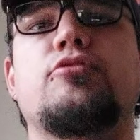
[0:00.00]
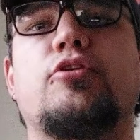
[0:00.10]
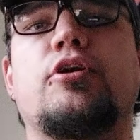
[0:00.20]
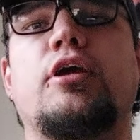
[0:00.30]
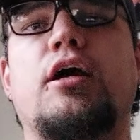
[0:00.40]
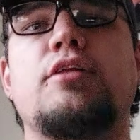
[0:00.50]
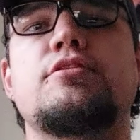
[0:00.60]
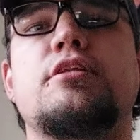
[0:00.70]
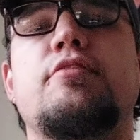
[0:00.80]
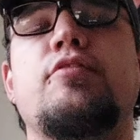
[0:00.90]
certain
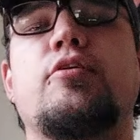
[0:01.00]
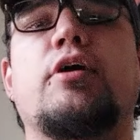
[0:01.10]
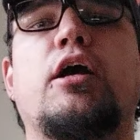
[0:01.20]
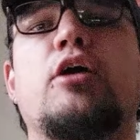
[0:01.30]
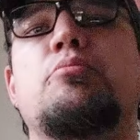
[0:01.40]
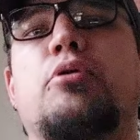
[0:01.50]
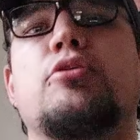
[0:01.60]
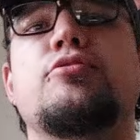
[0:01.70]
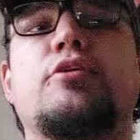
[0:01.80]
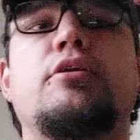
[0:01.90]
guns, and if you're a gun
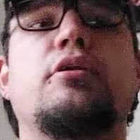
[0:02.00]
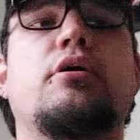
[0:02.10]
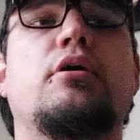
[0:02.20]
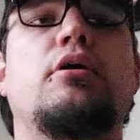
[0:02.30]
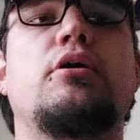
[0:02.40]
person,